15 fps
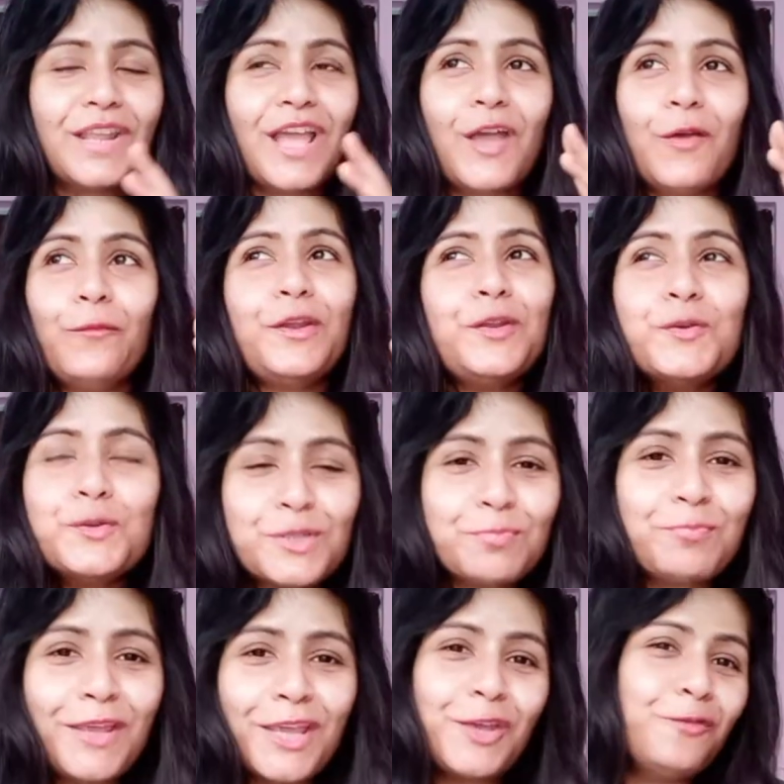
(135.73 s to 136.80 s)
when you
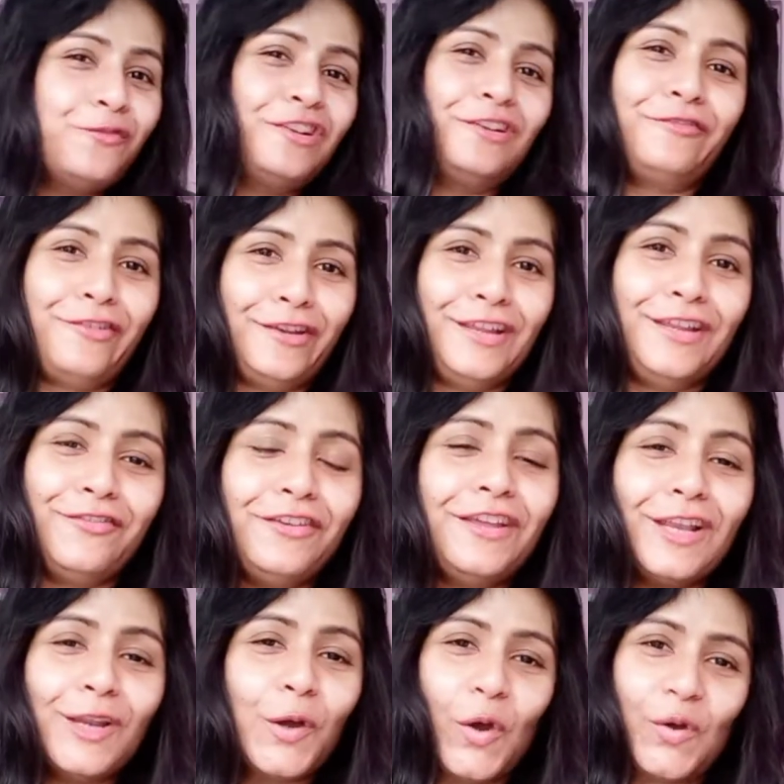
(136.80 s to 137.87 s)
speak, you will
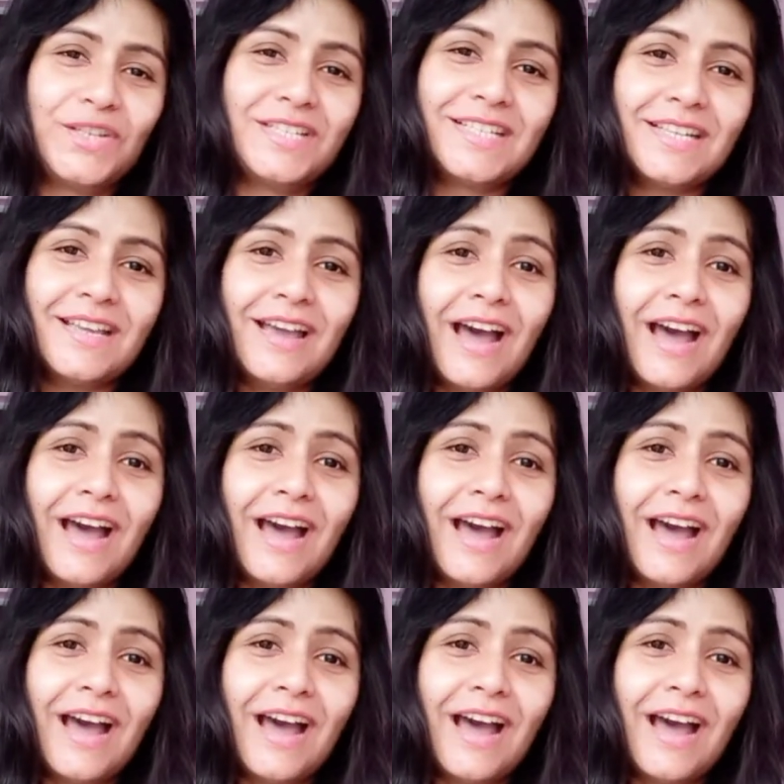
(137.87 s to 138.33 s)
feel good.